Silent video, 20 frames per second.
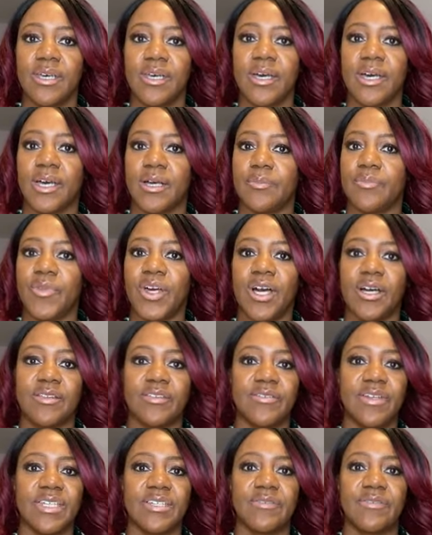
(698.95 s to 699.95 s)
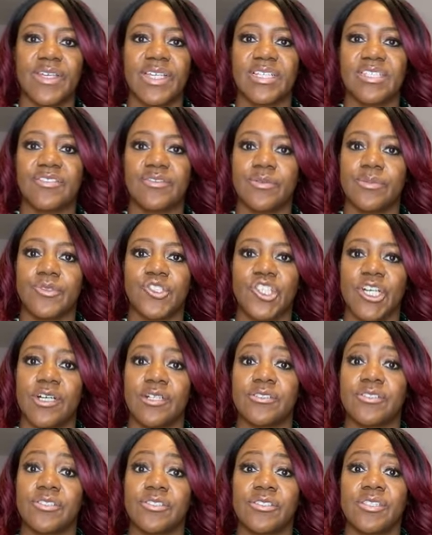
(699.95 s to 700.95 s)
Um, are there any things from
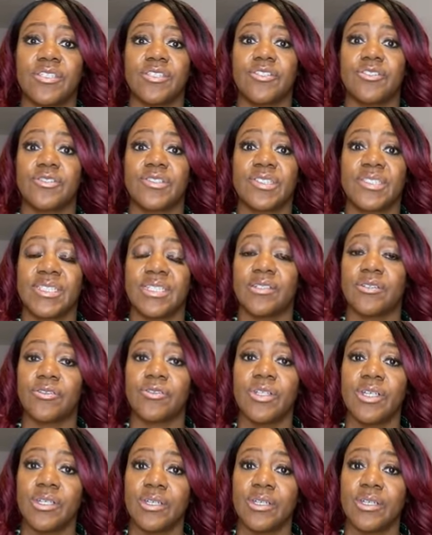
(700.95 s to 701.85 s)
childhood that you're still